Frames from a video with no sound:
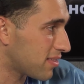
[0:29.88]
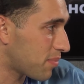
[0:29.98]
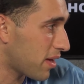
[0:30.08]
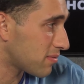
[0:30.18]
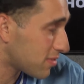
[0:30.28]
out the
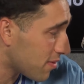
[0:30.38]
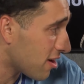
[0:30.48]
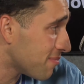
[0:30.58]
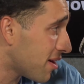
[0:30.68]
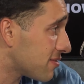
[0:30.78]
back. Te
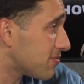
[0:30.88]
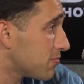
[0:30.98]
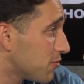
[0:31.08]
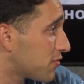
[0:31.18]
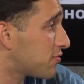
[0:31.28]
Maire Martin
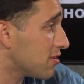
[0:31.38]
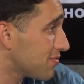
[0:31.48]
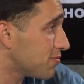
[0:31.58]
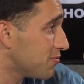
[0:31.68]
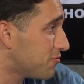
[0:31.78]
was a
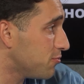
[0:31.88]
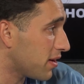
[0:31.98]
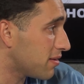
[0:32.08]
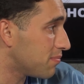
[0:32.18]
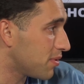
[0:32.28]
serviceable
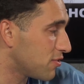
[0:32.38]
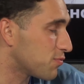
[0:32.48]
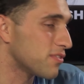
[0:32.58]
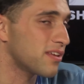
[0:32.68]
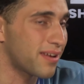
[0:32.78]
fullback, mm -hmm. but he
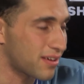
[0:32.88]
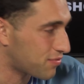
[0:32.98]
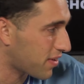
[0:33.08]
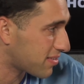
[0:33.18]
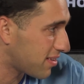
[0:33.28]
just wasn't an X
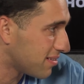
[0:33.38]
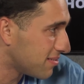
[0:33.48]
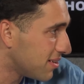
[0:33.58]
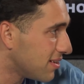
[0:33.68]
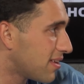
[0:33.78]
factor.
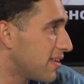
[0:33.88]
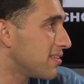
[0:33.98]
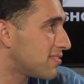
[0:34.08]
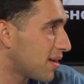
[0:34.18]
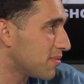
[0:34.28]
They
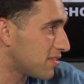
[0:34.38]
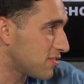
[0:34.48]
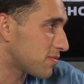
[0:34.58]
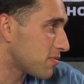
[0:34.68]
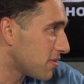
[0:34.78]
needed something to
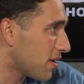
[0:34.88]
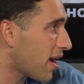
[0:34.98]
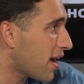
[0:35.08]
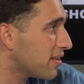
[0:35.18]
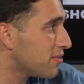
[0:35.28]
just you know
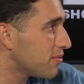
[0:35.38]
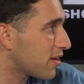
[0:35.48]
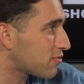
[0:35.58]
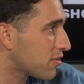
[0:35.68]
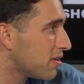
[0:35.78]
add that little
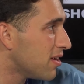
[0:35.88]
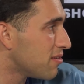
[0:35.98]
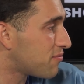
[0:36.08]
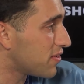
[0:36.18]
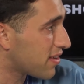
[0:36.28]
extra
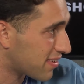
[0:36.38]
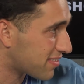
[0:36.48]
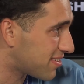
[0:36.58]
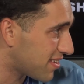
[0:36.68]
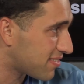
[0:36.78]
finesse
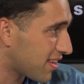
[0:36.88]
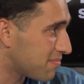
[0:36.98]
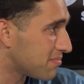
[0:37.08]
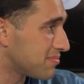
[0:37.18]
to their team.